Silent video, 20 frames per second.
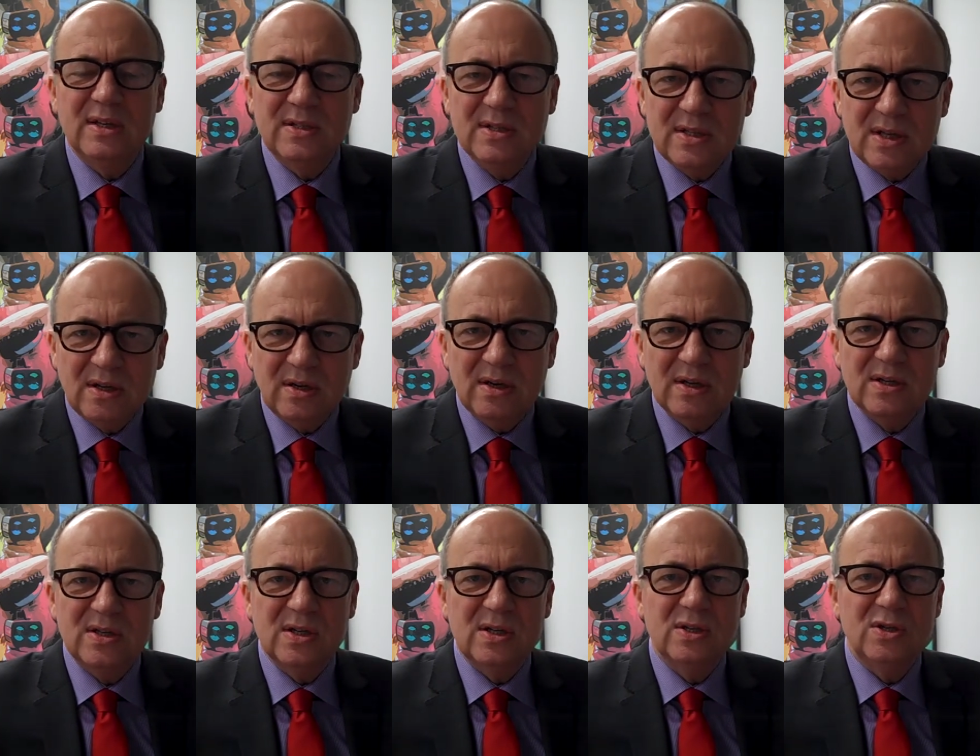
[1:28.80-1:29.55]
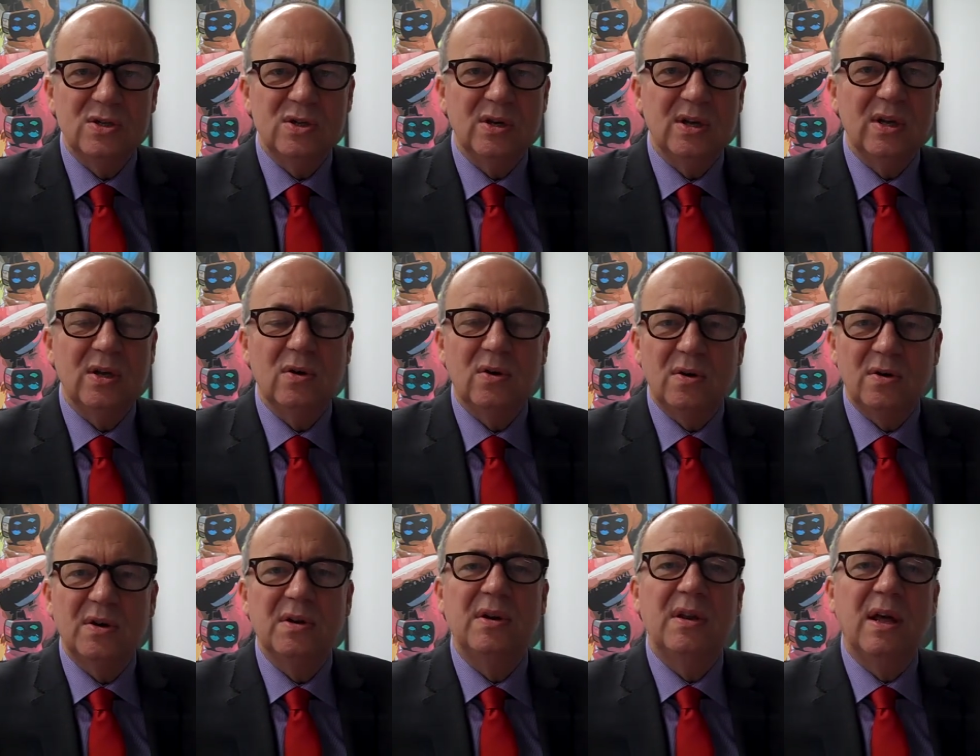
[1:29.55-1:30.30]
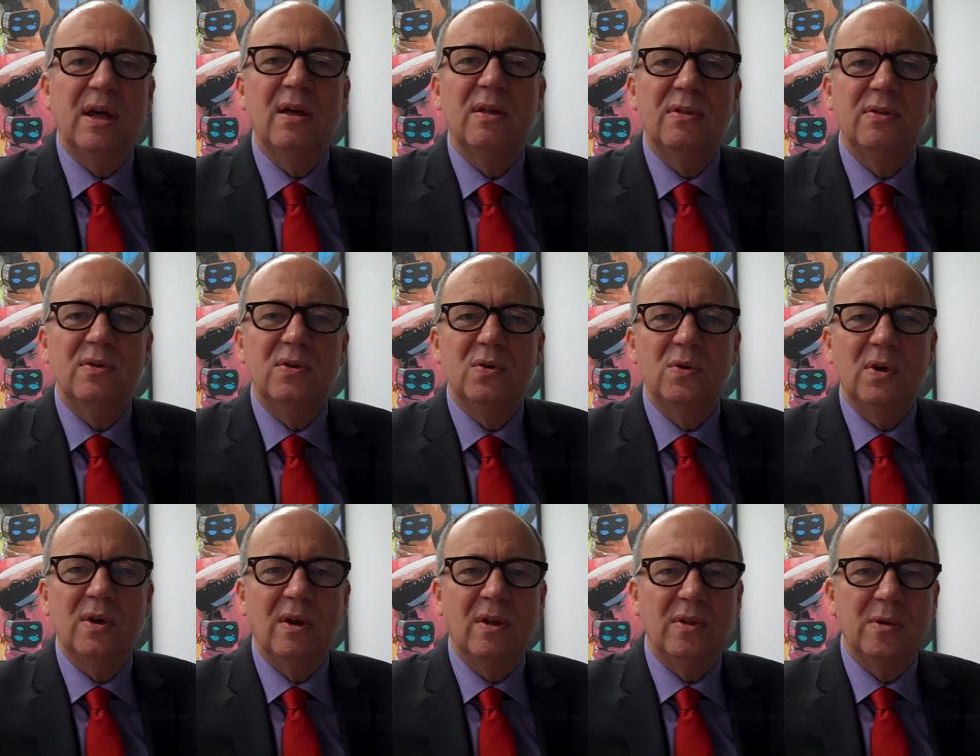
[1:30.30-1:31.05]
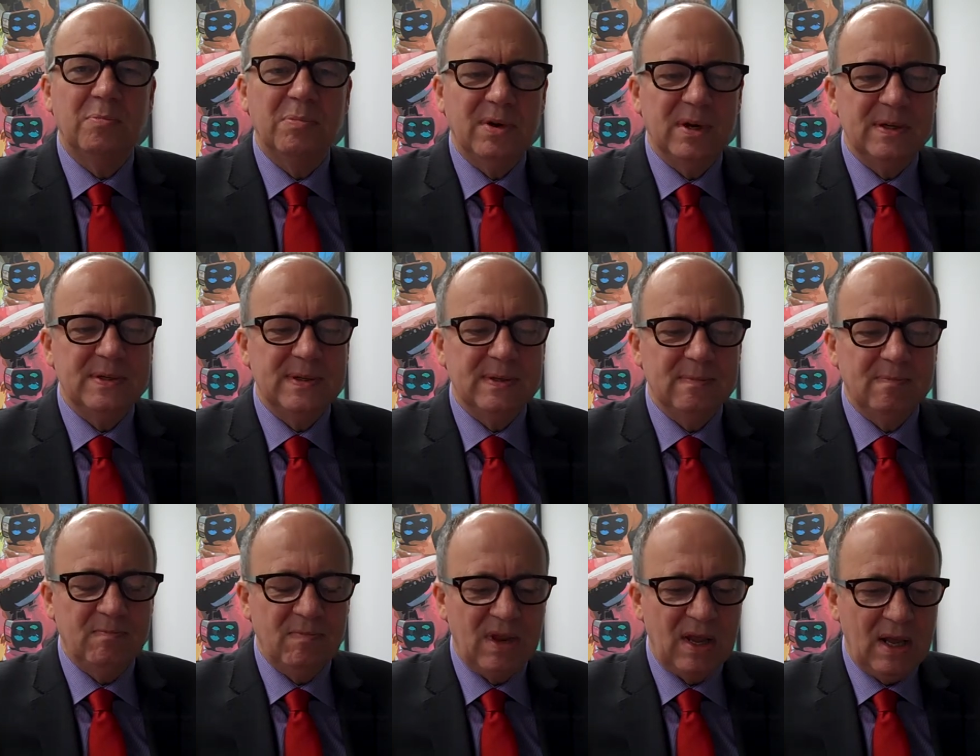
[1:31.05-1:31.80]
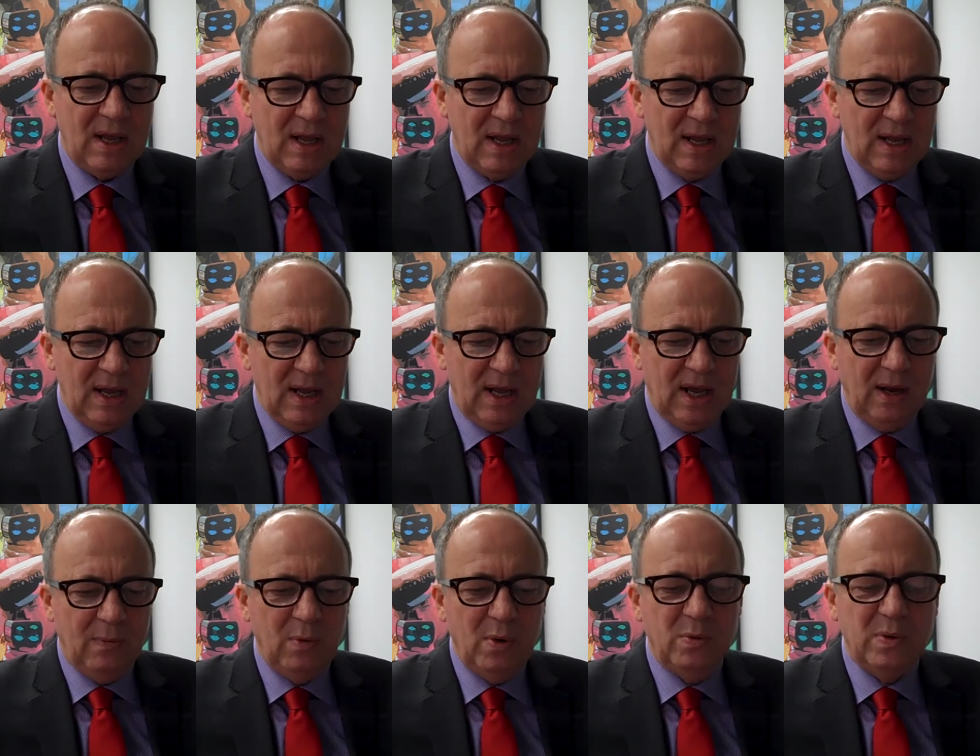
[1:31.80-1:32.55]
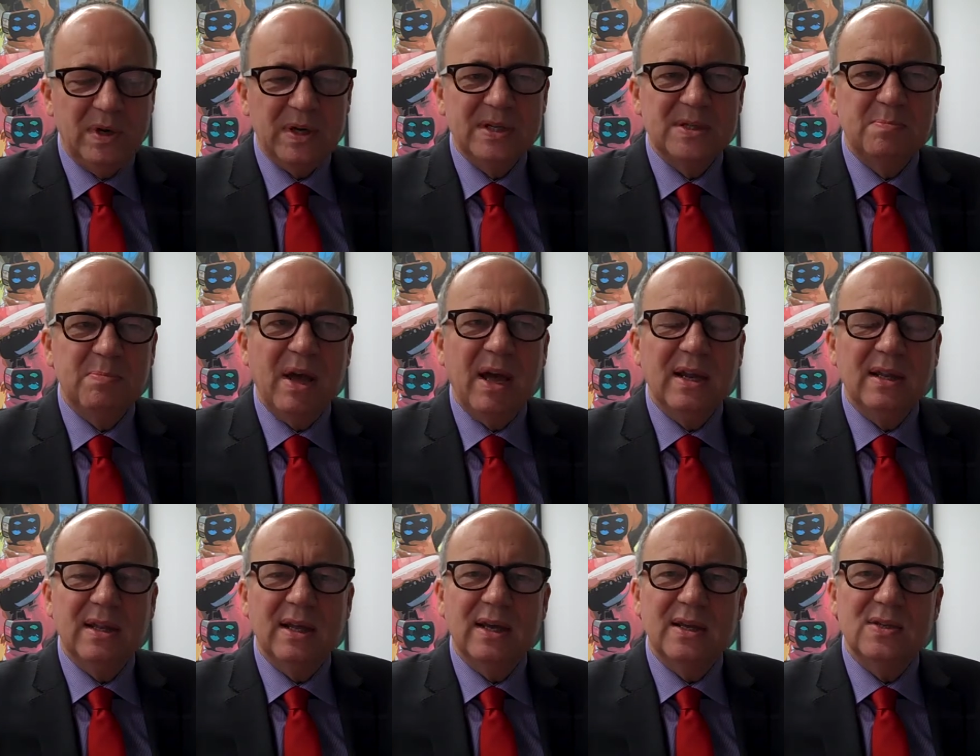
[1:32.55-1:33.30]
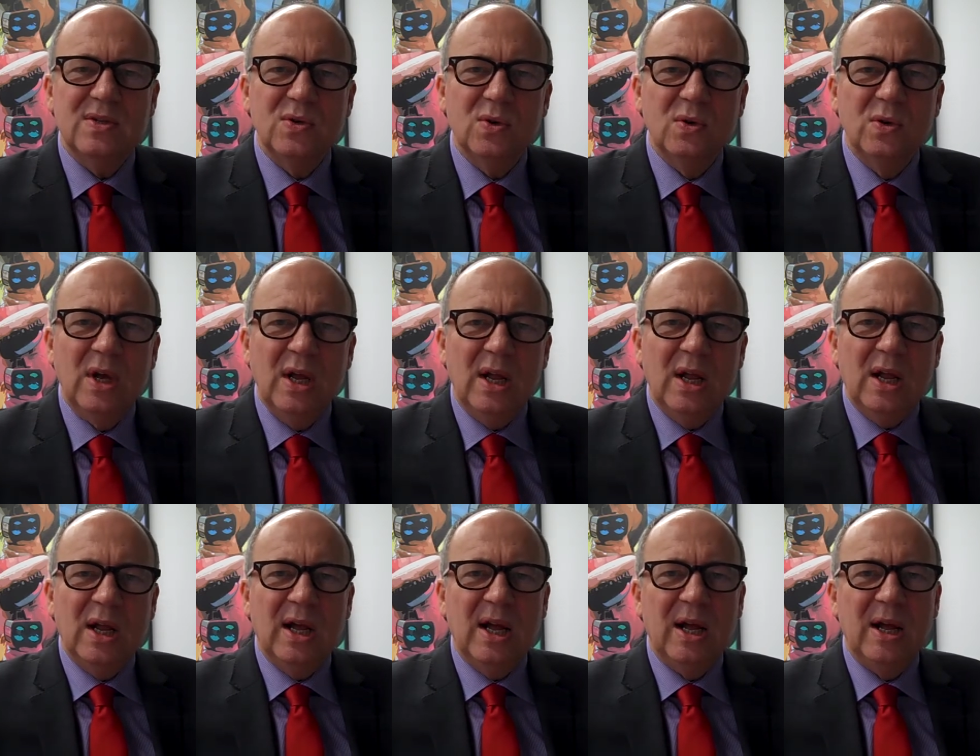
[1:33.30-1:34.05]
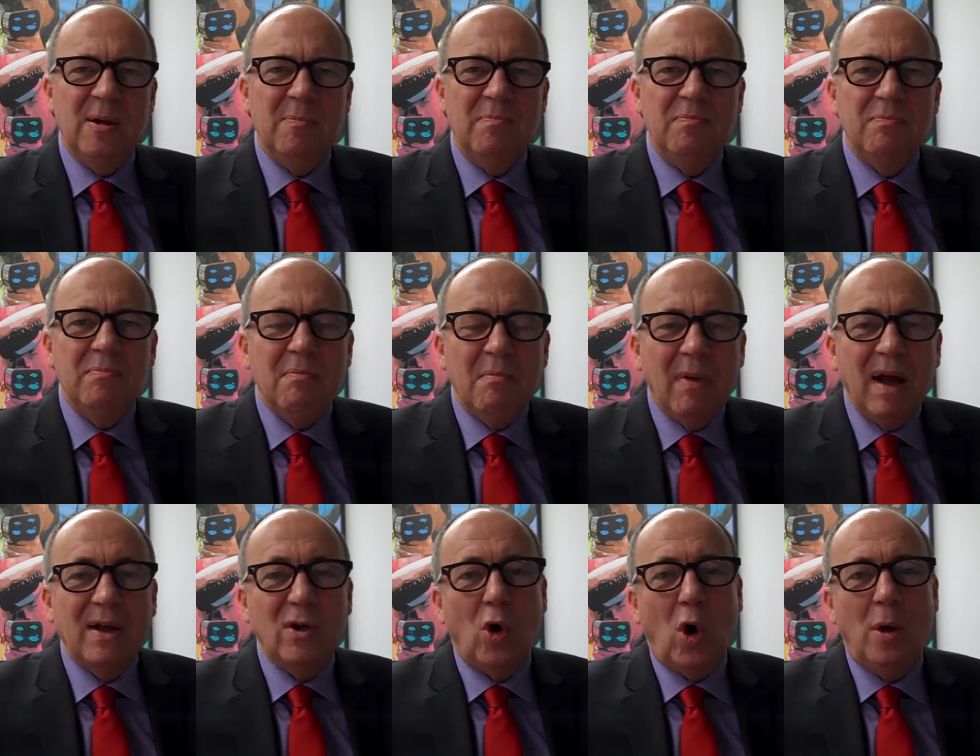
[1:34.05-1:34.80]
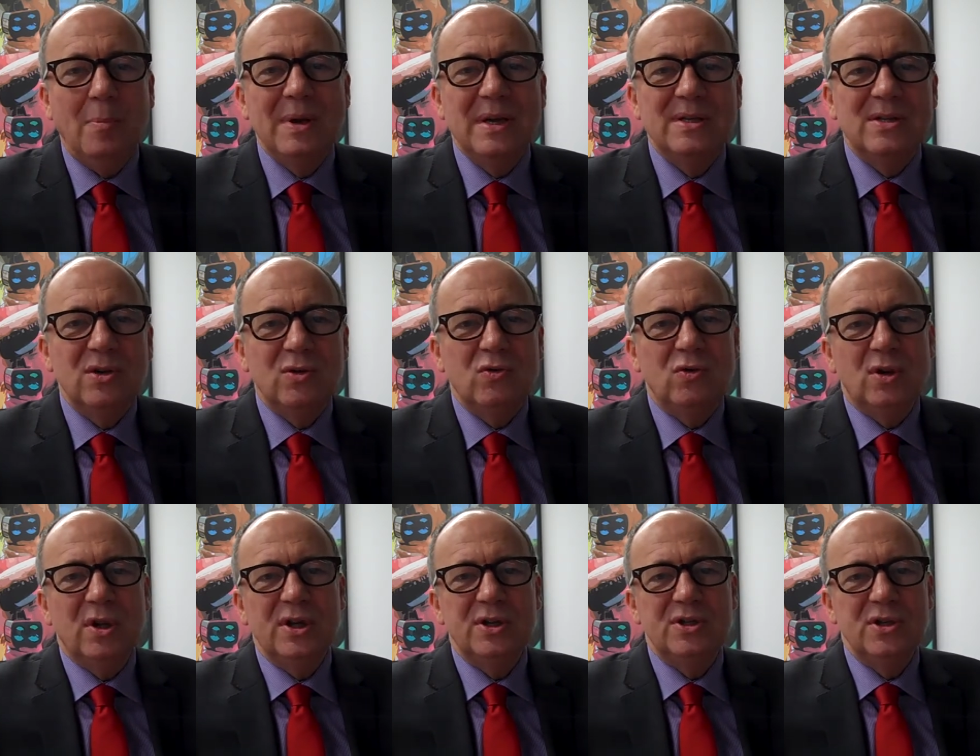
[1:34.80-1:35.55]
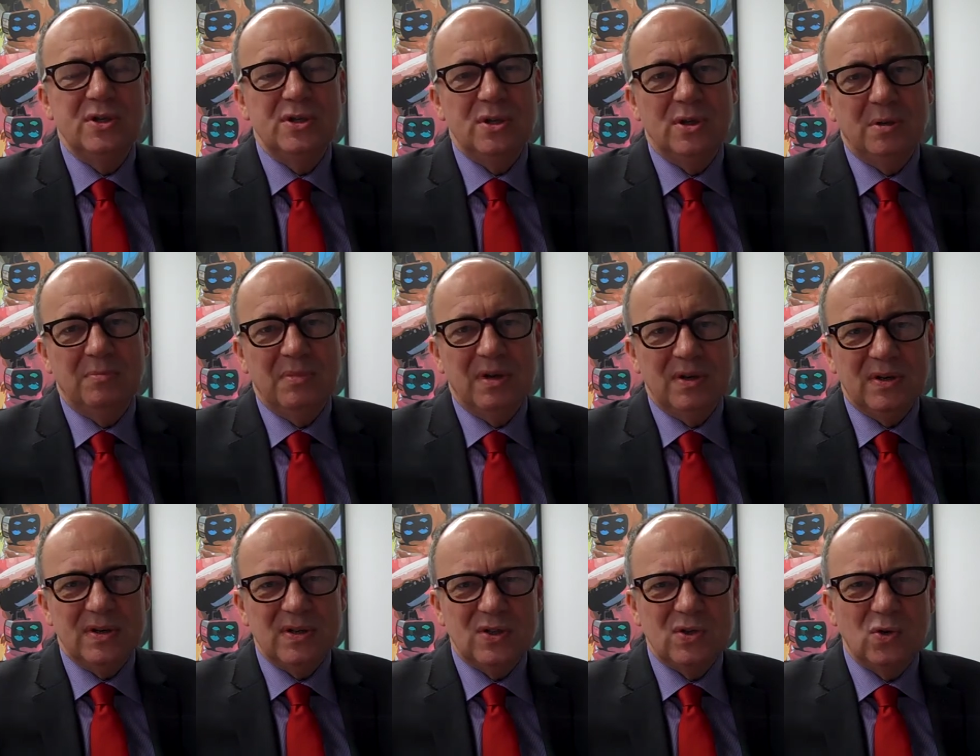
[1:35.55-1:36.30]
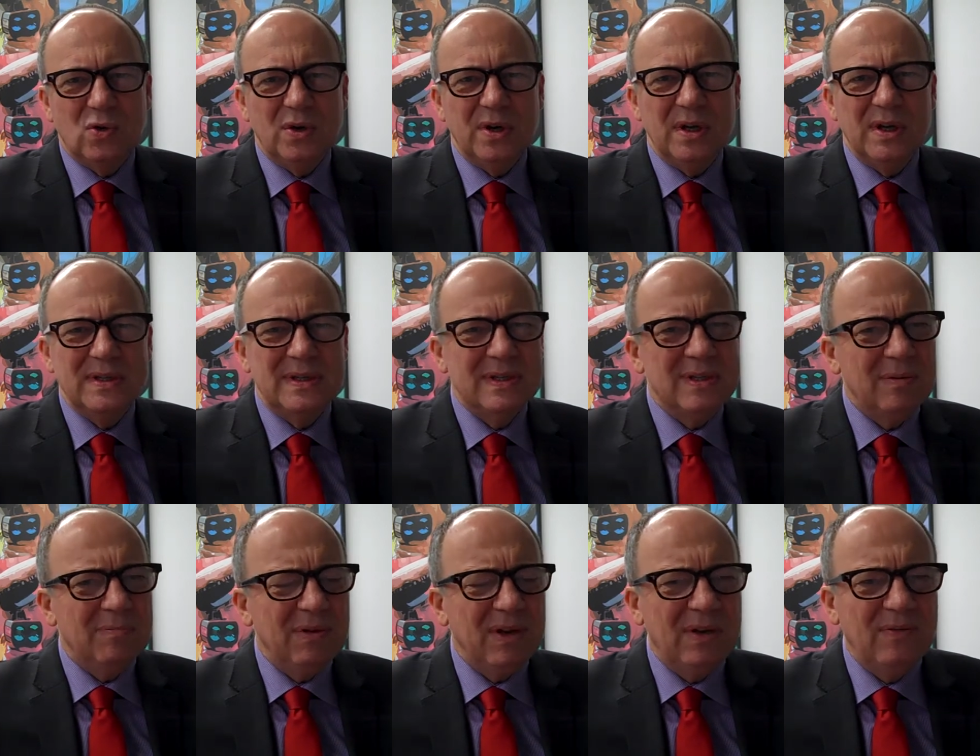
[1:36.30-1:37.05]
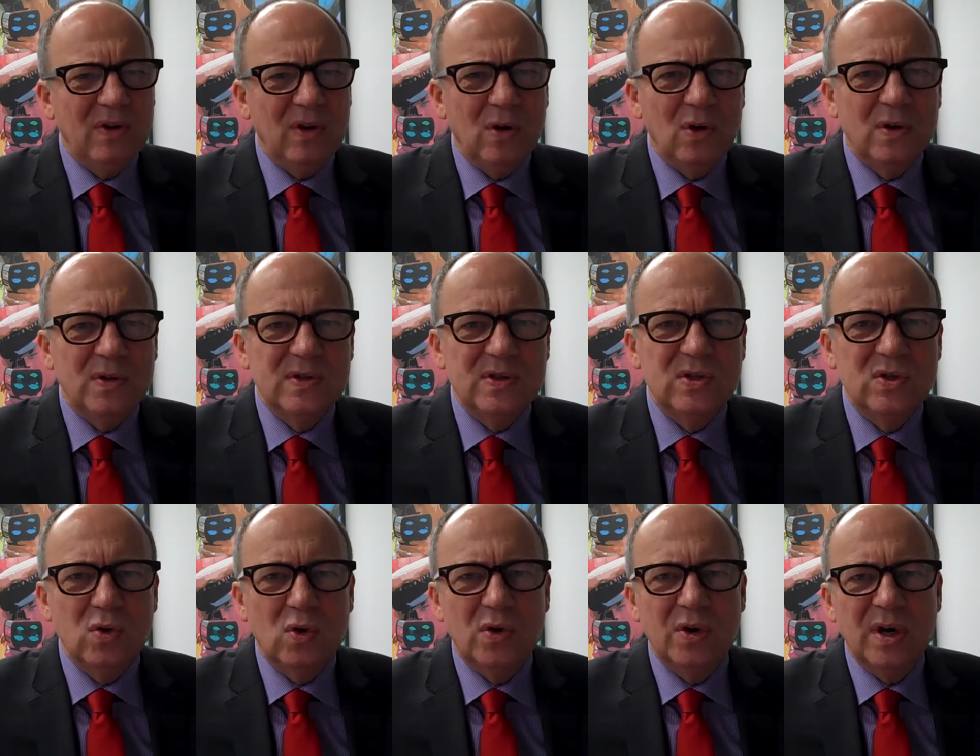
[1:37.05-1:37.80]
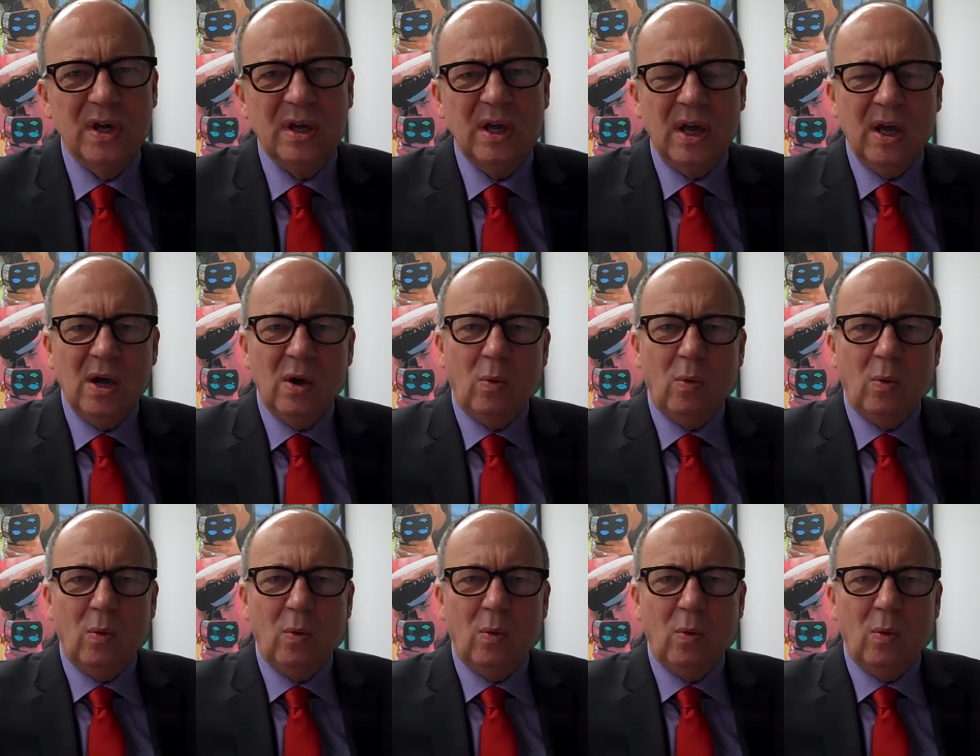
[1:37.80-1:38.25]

serious injury or death to another person. And we would expect that. So, um, my comment in relation to the mirror story is it's a bit of a non story,